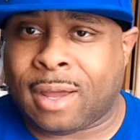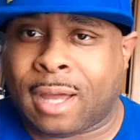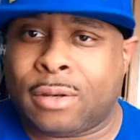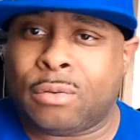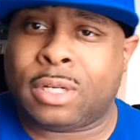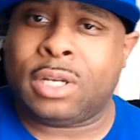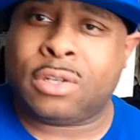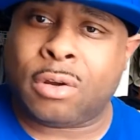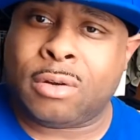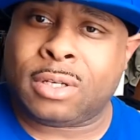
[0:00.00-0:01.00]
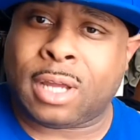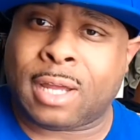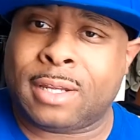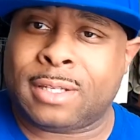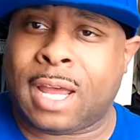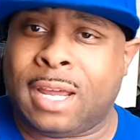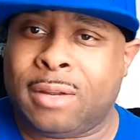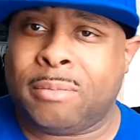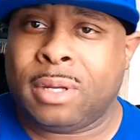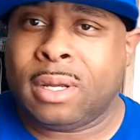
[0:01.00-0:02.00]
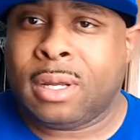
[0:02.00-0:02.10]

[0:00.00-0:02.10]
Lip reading: I do t-shirts, I design them.